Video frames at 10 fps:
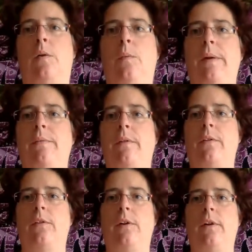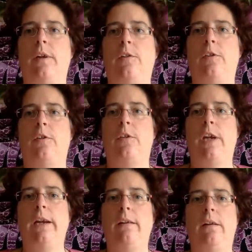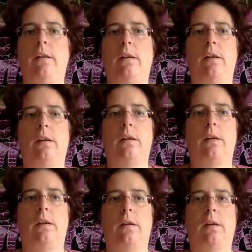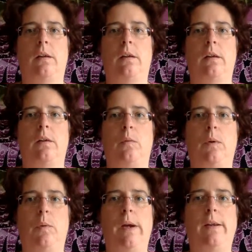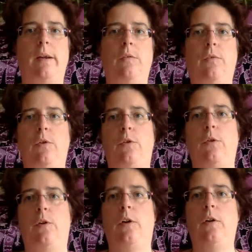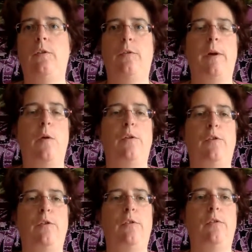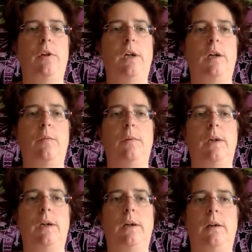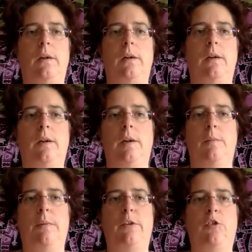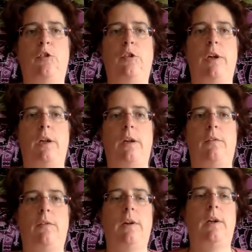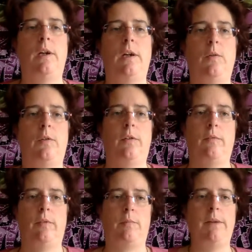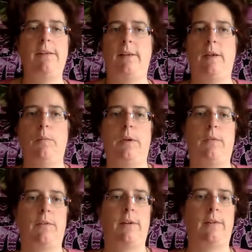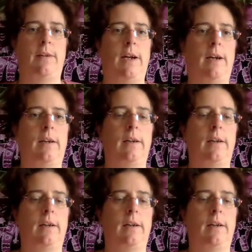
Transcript: We've not started just yet. We're waiting for 2:00. Sorry, I was just looking at my screen. It felt like there was something missing, but everything's there.